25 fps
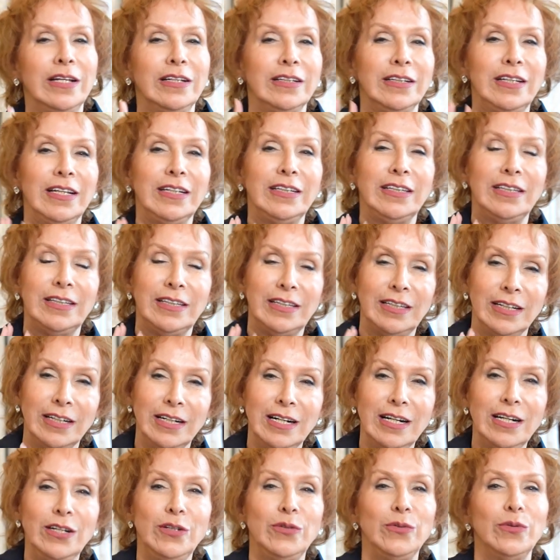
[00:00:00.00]
The
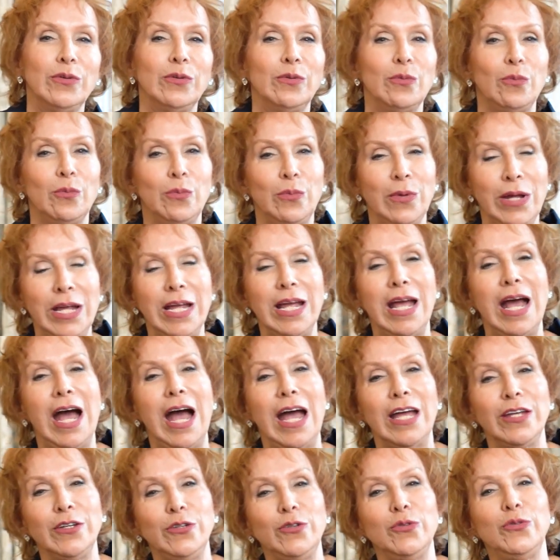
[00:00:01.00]
third way
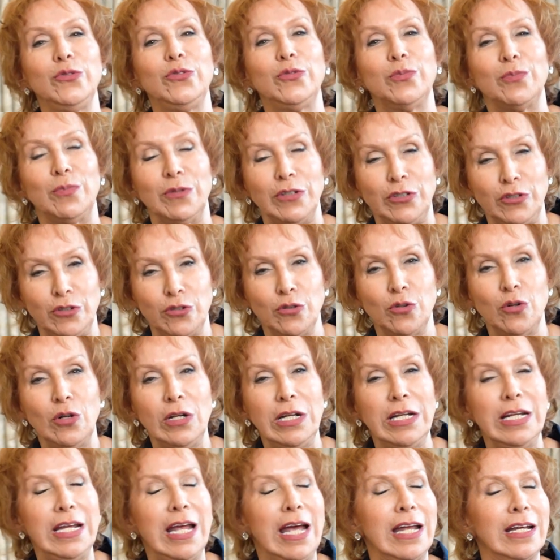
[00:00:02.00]
I use
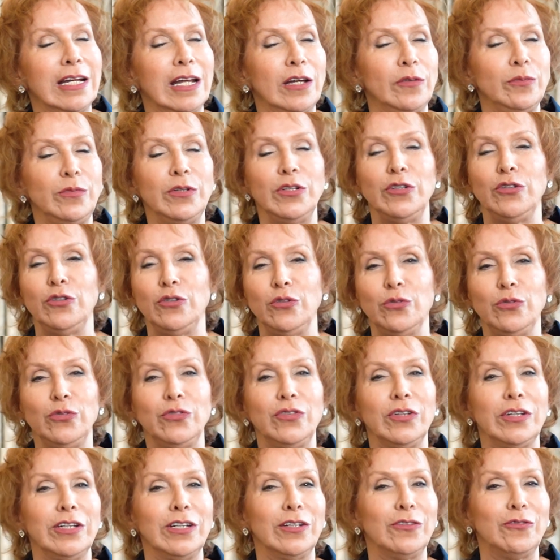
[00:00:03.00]
patchouli, and I've been
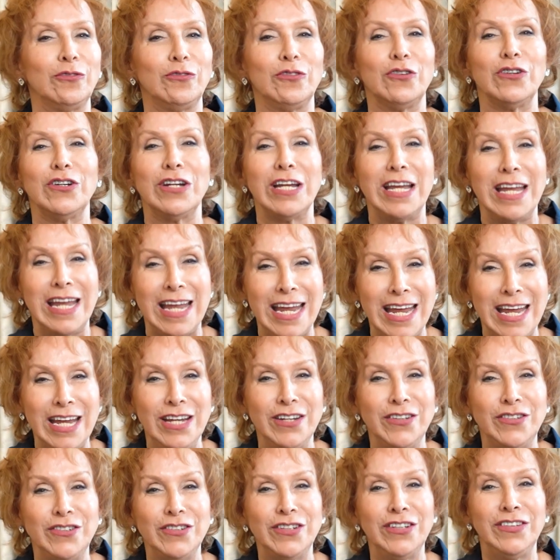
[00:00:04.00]
using it for
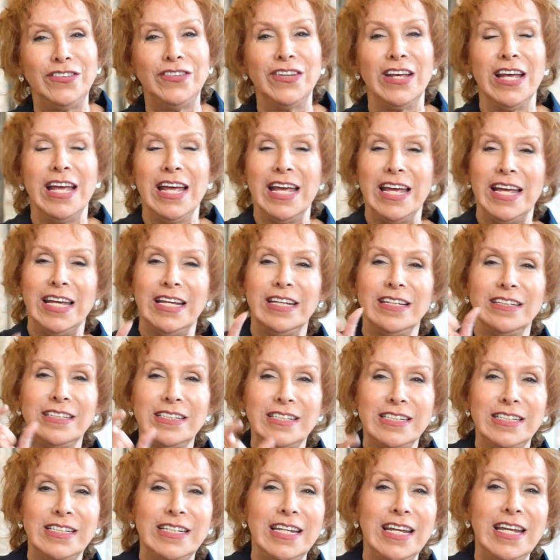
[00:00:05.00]
ages,
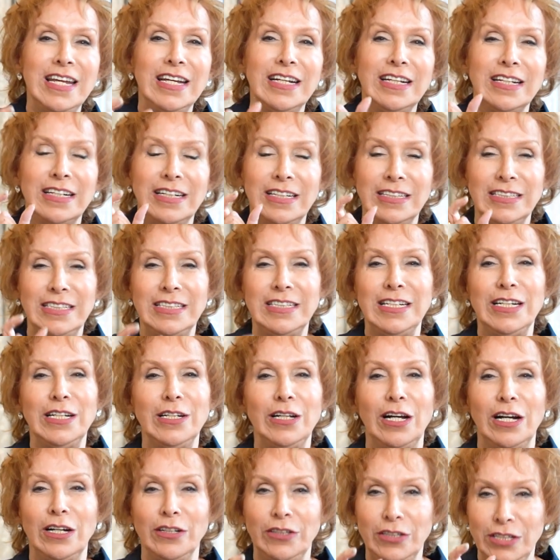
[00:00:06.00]
is take
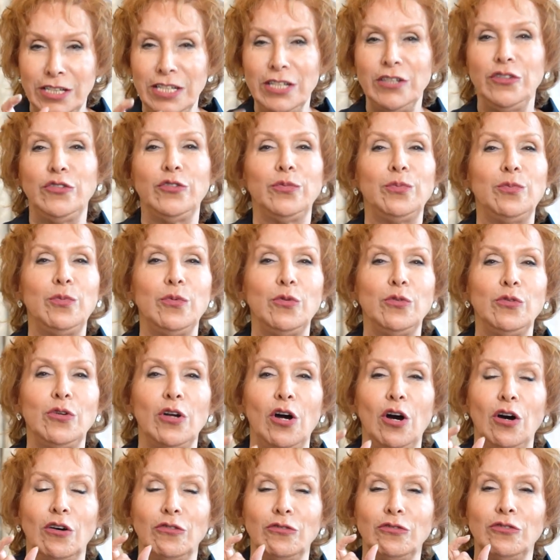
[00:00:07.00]
a teaspoon
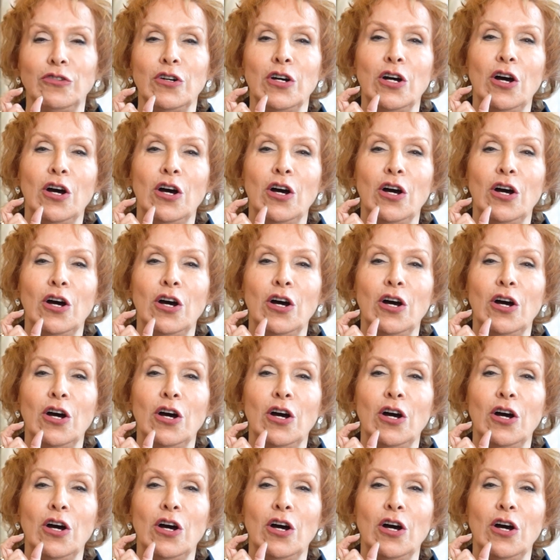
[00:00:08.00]
of